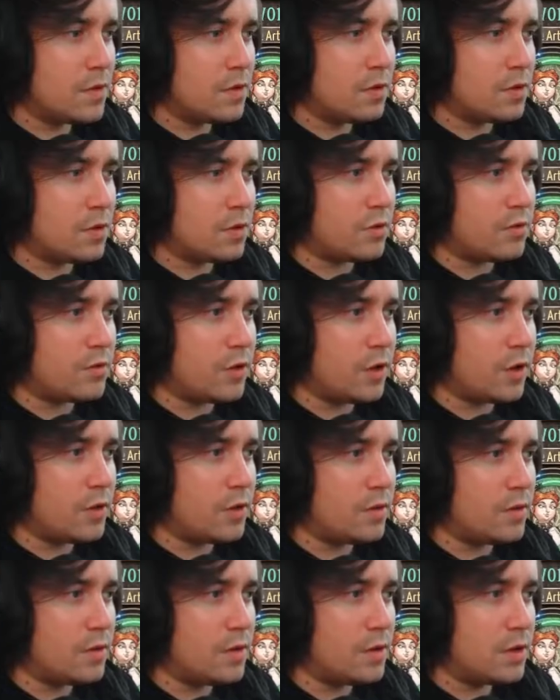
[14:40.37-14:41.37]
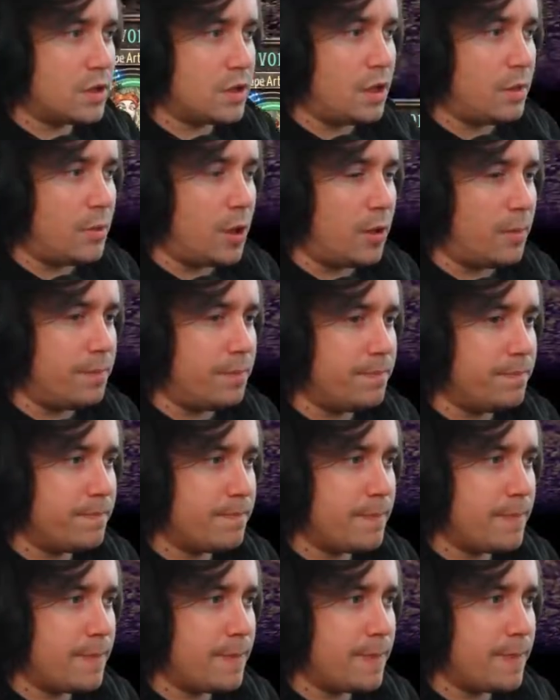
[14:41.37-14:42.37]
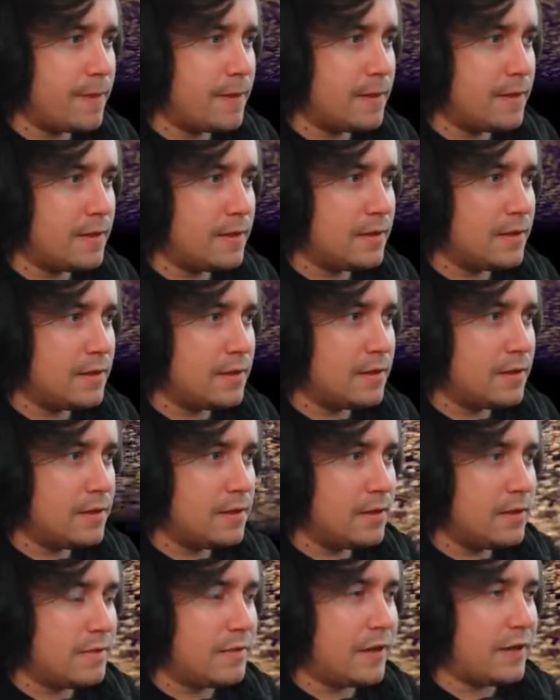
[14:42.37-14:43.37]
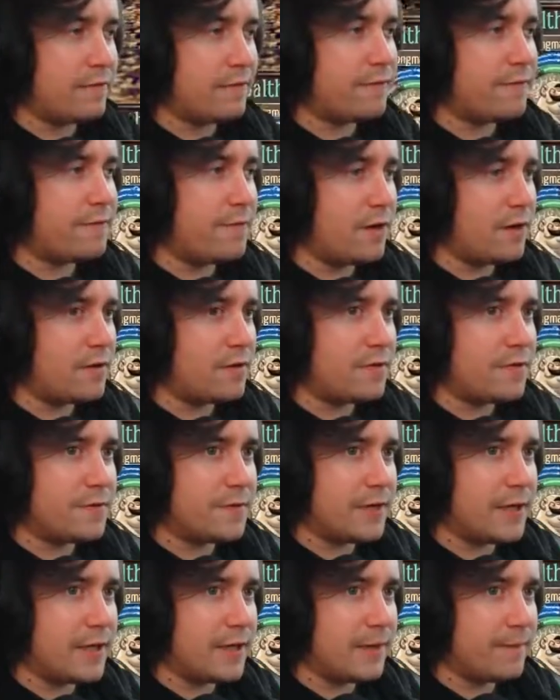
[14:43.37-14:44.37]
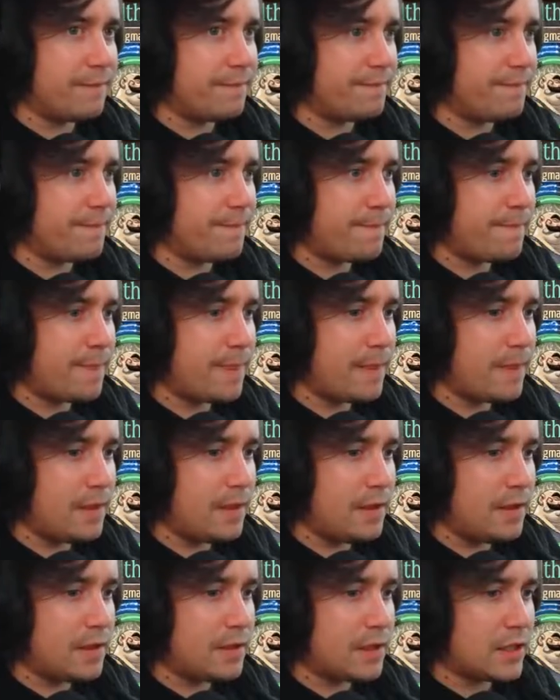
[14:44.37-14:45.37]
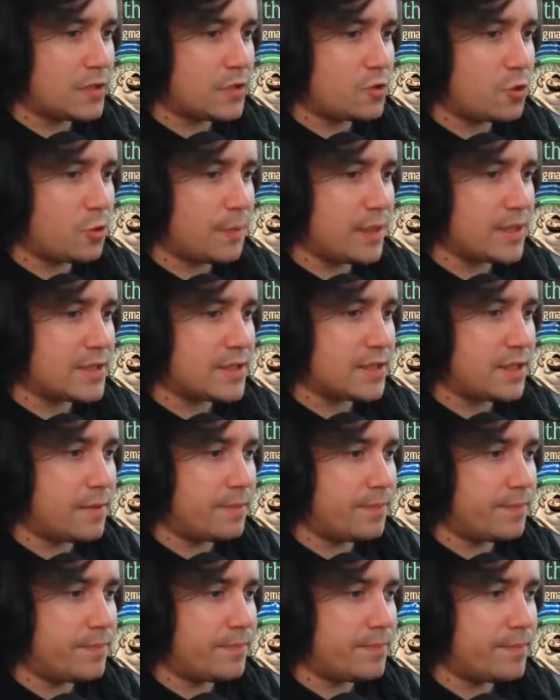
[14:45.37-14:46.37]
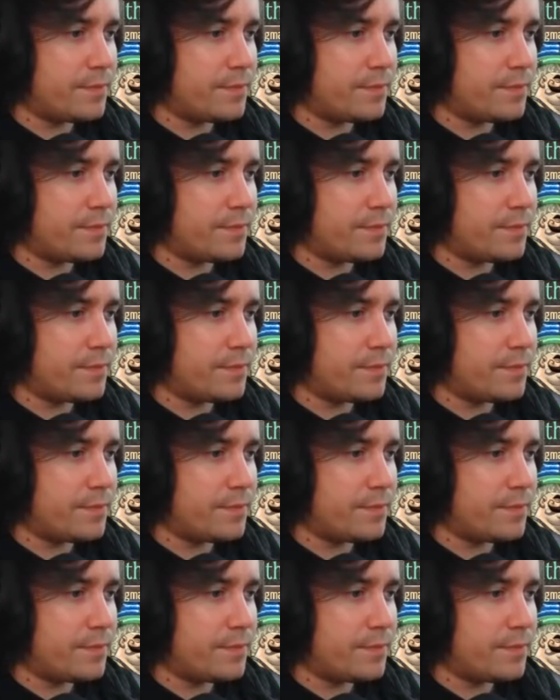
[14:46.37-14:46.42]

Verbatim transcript: Lock throw. Come on! Thank fuck for that. Strongman's up.